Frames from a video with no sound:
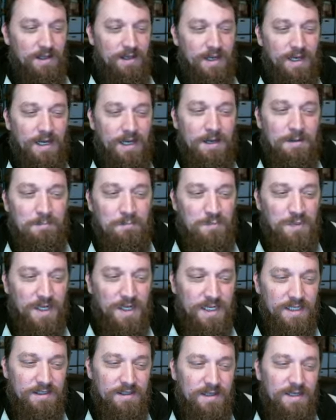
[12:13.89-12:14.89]
Um,
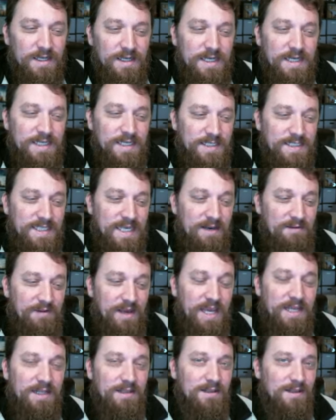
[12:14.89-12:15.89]
but he does have
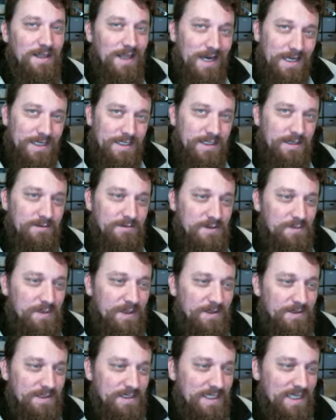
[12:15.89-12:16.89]
a lot of
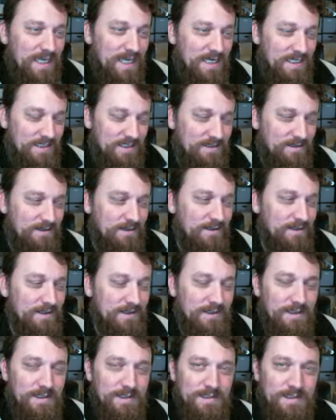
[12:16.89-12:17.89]
spells to cast in
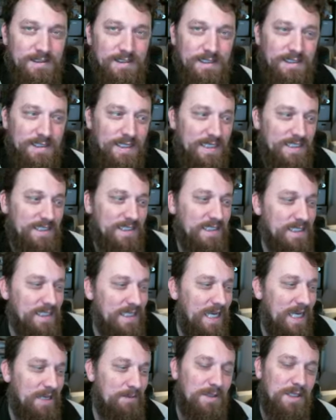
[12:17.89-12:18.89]
this list, and that's going to
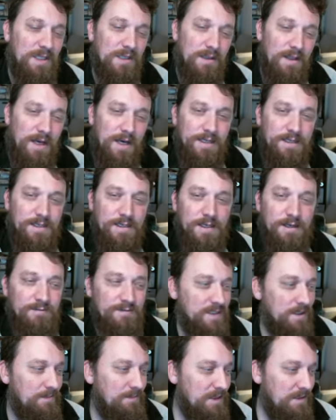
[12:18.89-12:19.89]
gain him a lot of
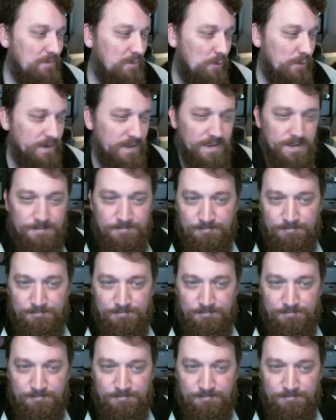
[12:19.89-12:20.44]
summoning points.